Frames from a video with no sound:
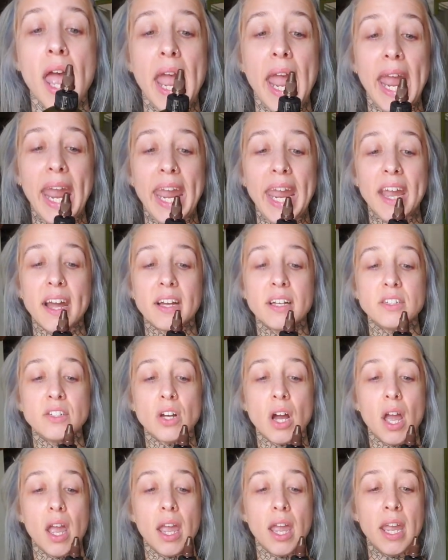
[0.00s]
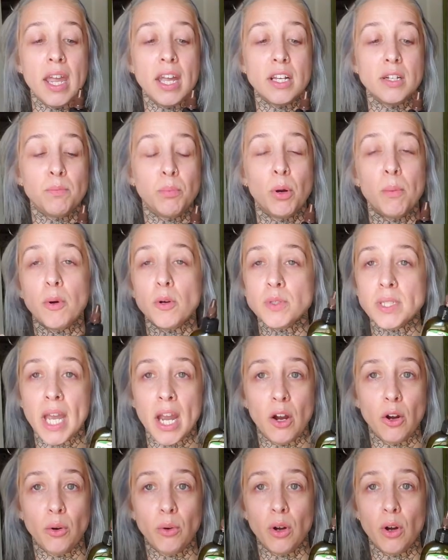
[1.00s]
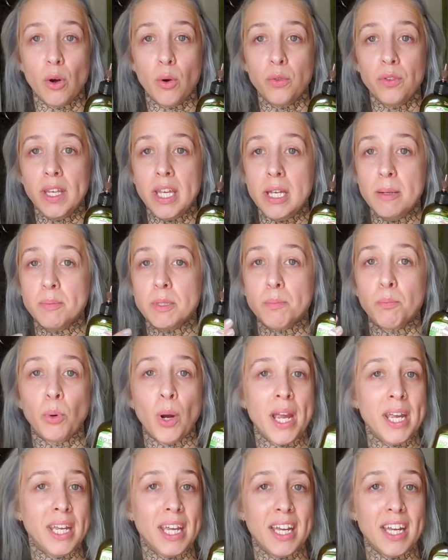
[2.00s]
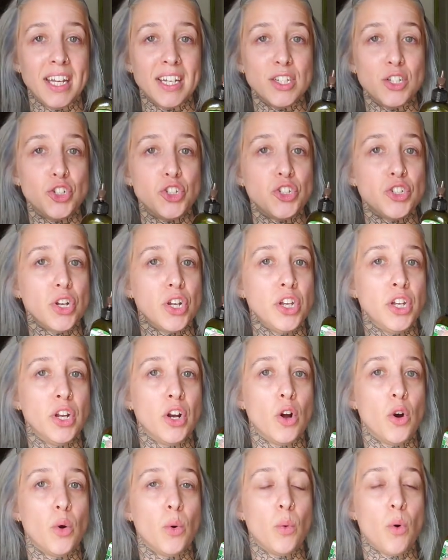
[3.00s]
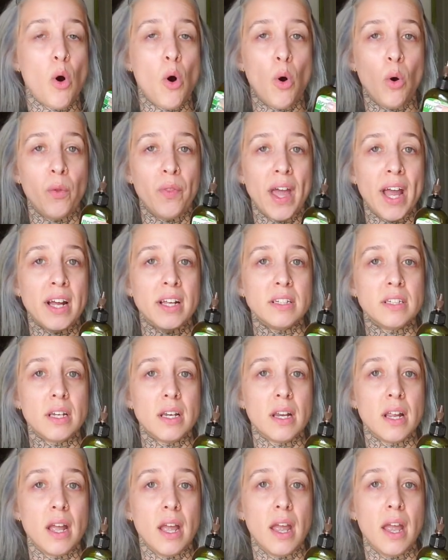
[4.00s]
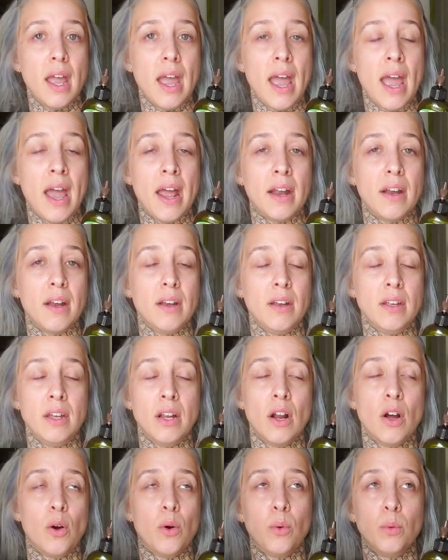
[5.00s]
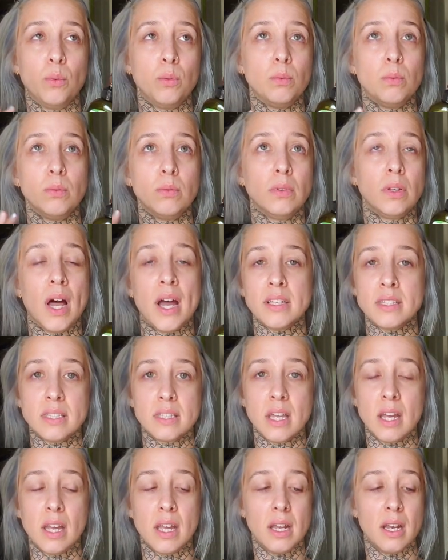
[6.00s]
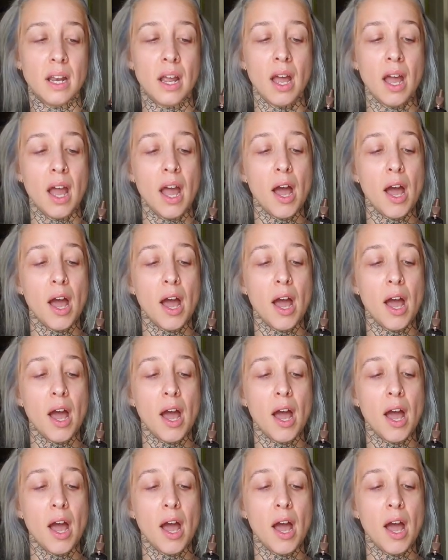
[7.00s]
And it promotes hair growth, keeps breakage, you know, all that at, you know, less than.